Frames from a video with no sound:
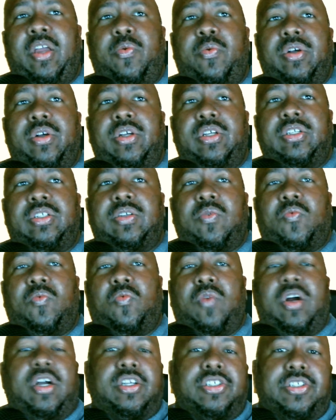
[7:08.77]
it was
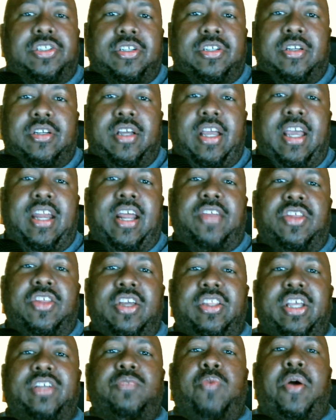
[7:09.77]
rushed. And I
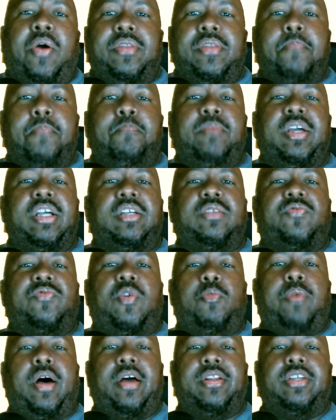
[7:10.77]
think that's probably the
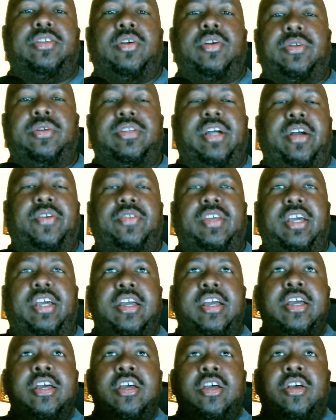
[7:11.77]
biggest faux pas in this whole entire
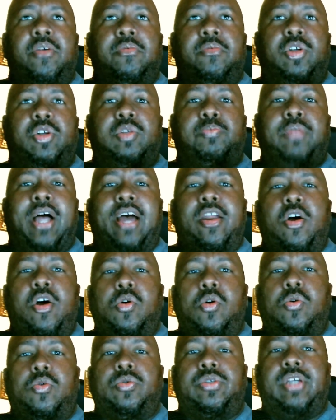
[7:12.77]
thing. There's plot
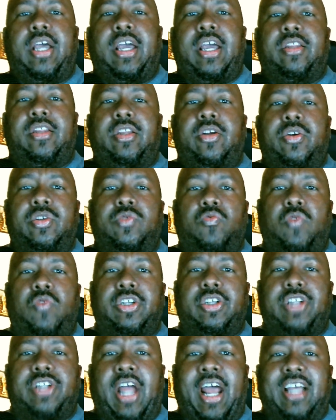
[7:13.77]
holes and there's
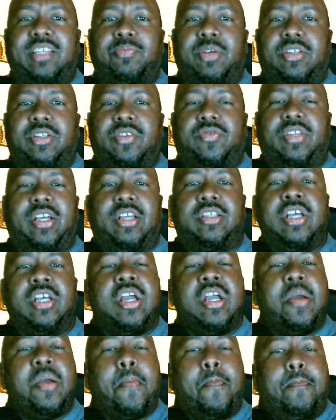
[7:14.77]
rushed aspects of
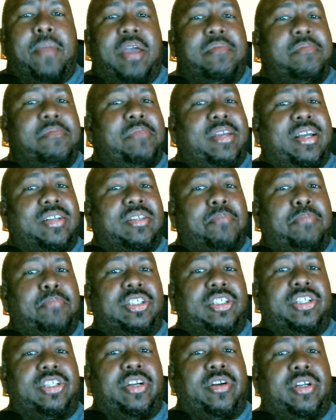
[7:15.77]
things, maybe because of
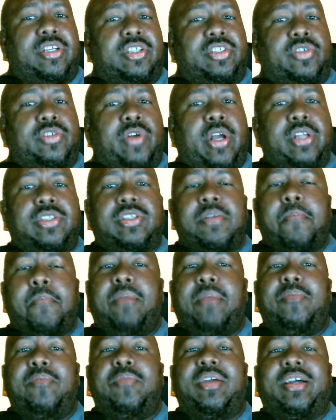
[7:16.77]
budgetary constraints,
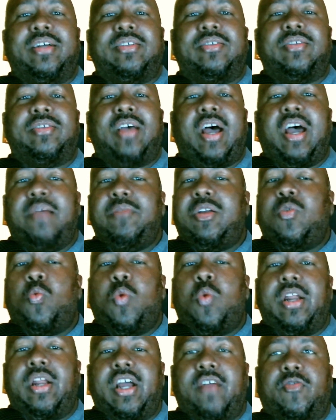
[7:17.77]
maybe because of
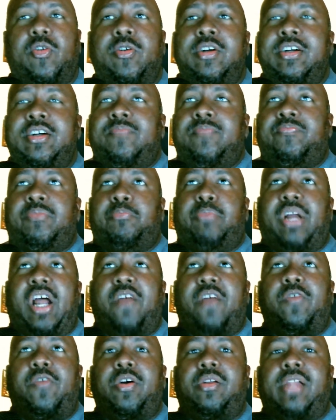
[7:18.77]
timing, whatever.
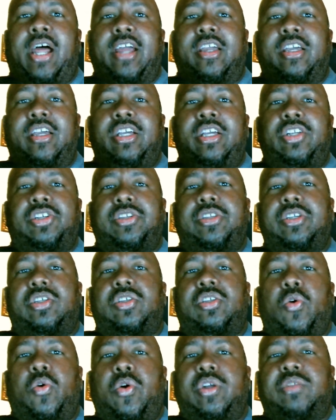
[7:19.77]
But I feel like each of
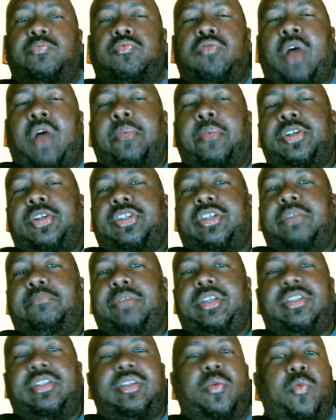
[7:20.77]
these stories probably
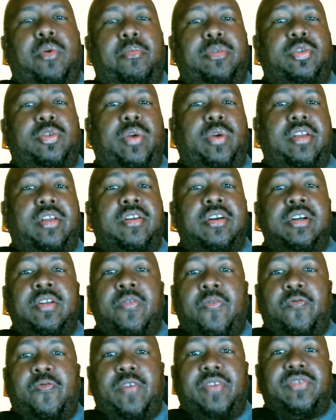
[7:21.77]
should be somewhere between
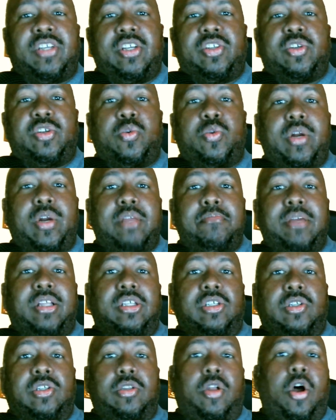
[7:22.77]
15 to 20
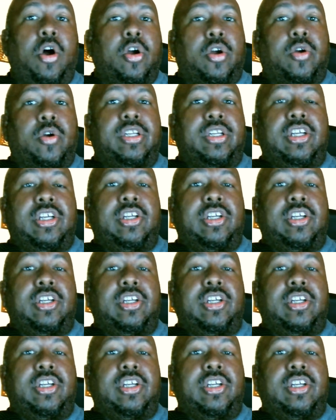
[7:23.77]
minutes longer